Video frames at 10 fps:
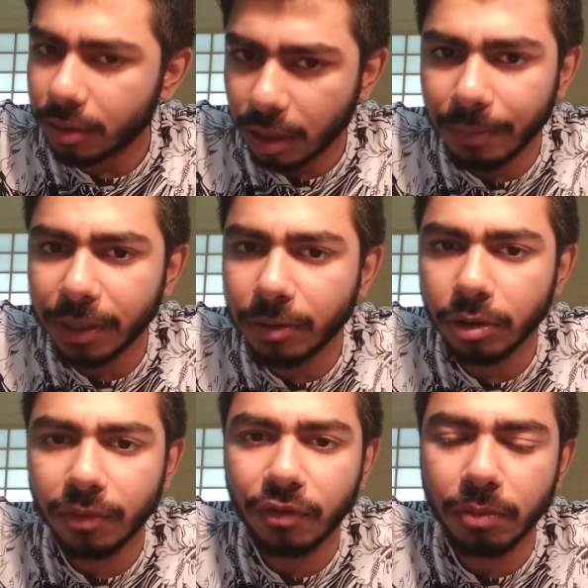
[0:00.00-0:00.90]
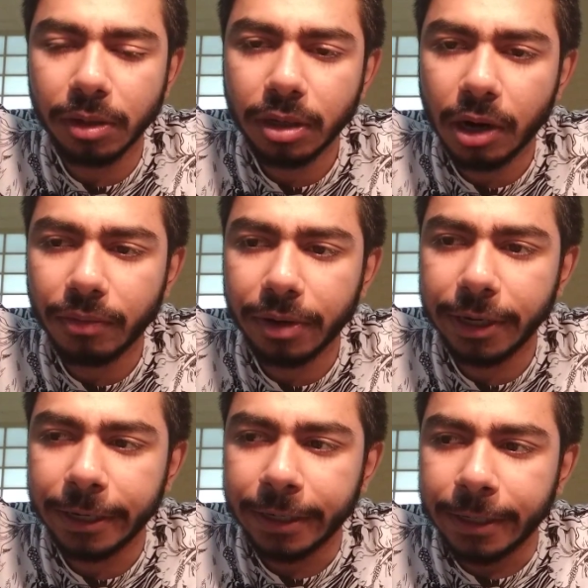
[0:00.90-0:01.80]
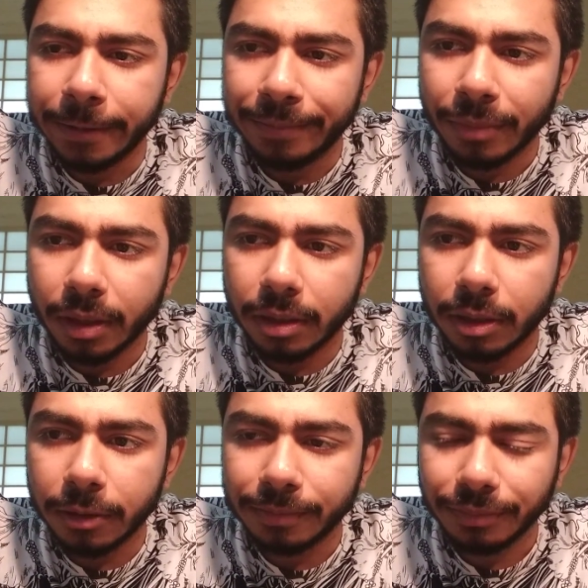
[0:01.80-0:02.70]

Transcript: complete or full blood count right uh,